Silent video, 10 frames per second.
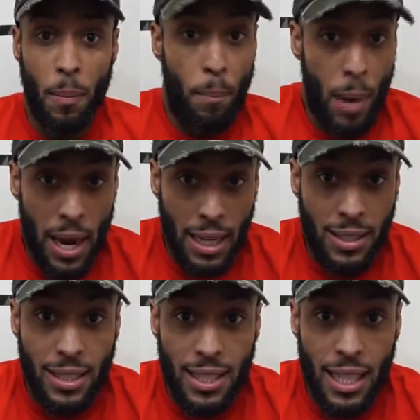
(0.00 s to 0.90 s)
But
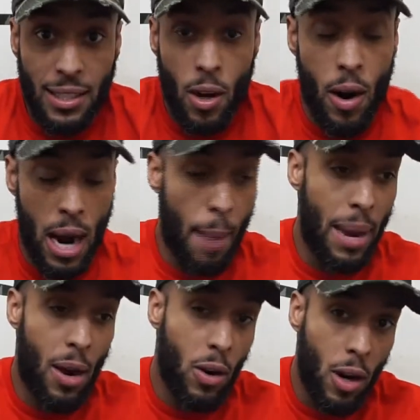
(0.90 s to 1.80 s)
it's a GSR. I'm
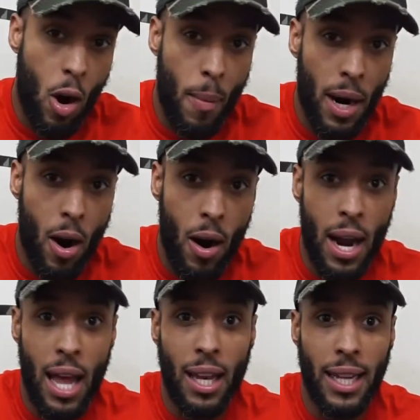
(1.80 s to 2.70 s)
not gonna call my car
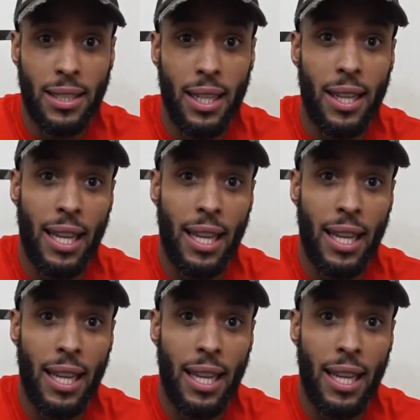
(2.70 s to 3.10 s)
a LS,